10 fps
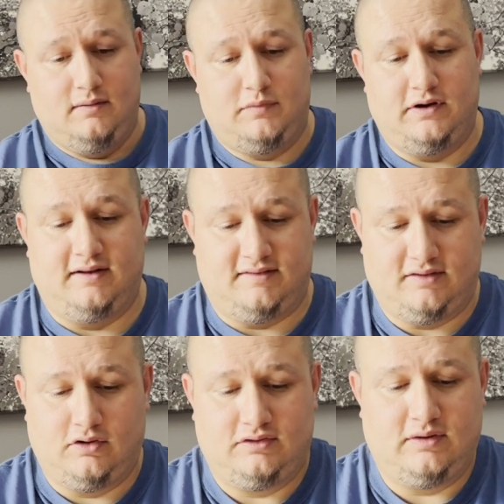But it
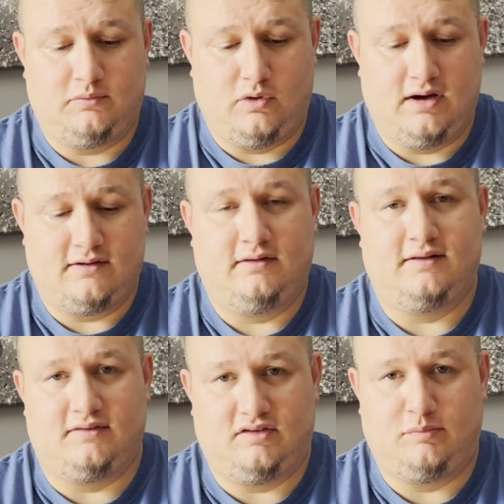soaks up water like
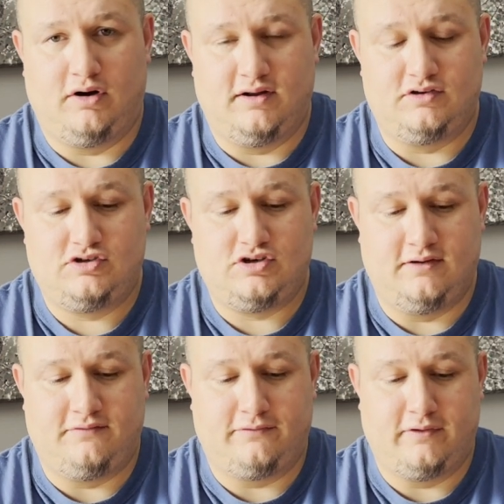a sponge,
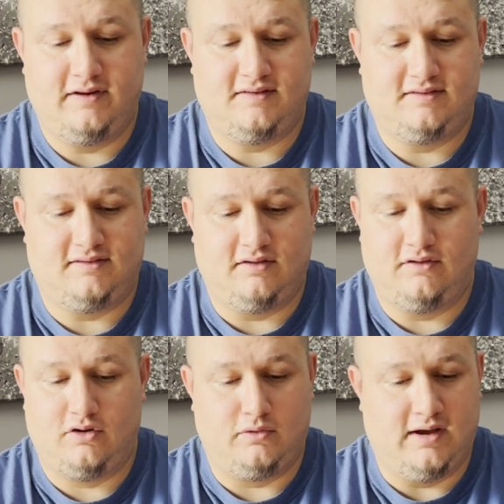it freezes to
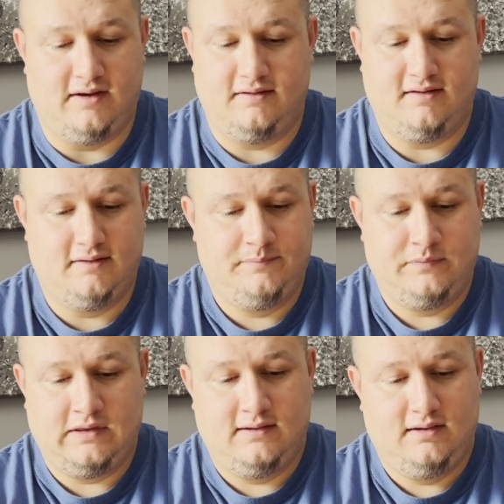no end,
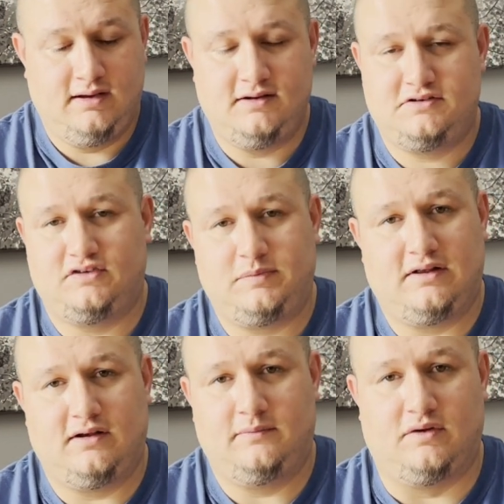and it just
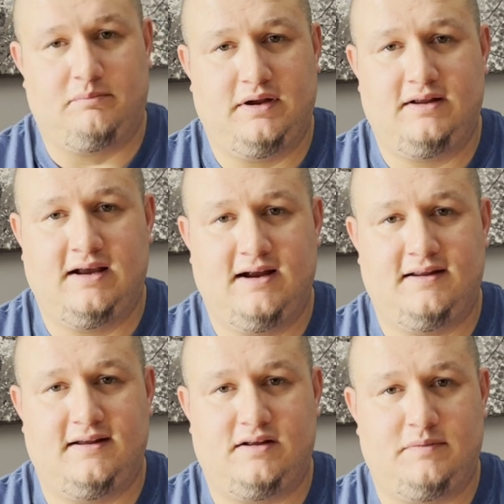becomes a big
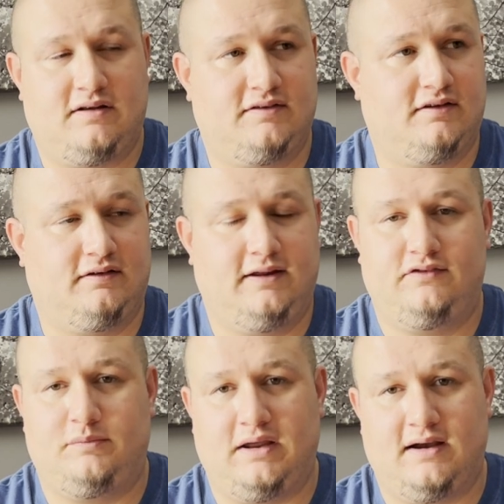headache because it
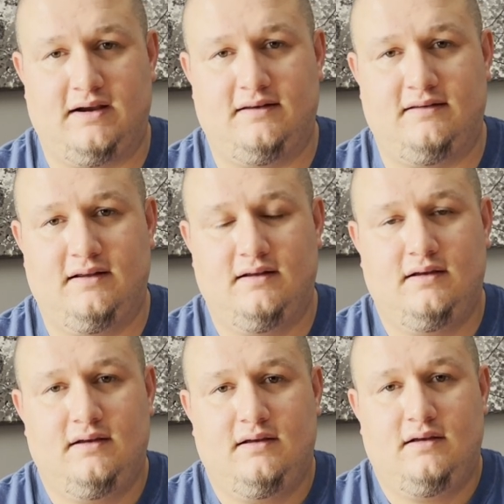leaves behind
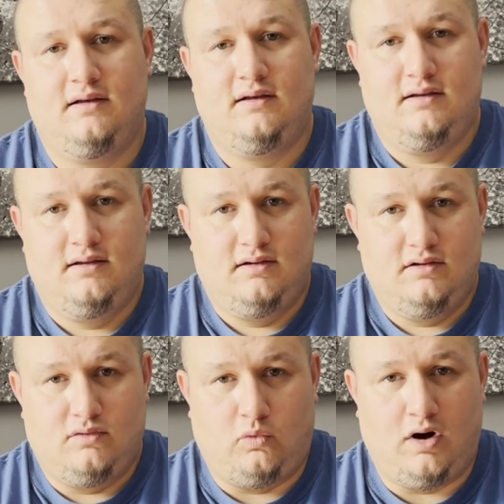
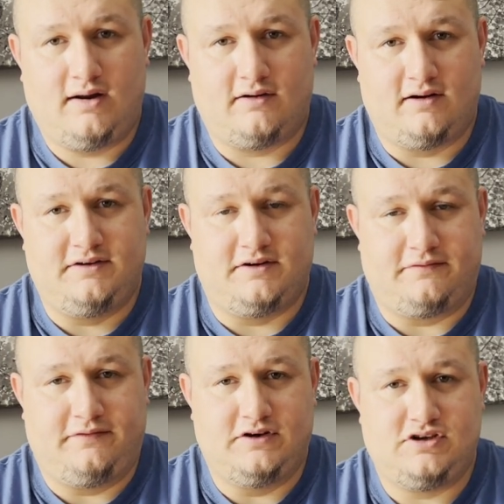water on your
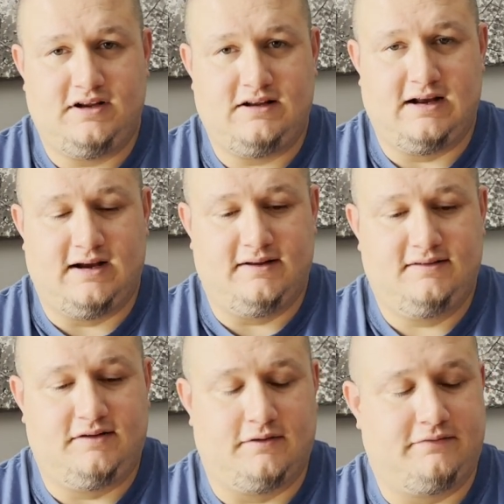fishing
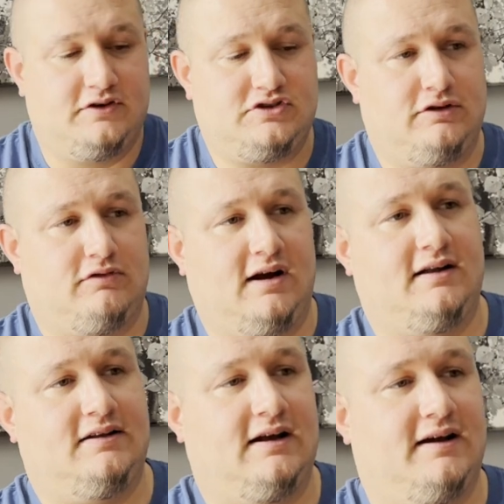guides, your fishing
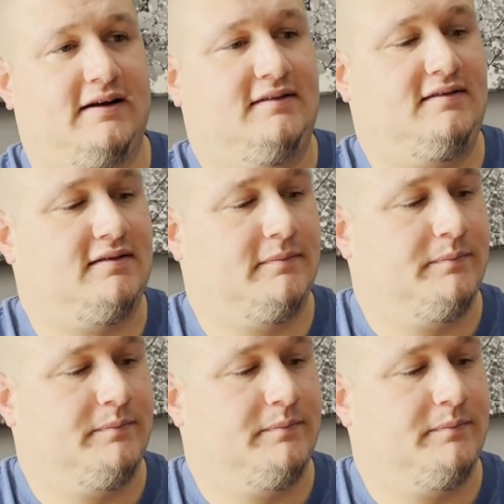rod guides.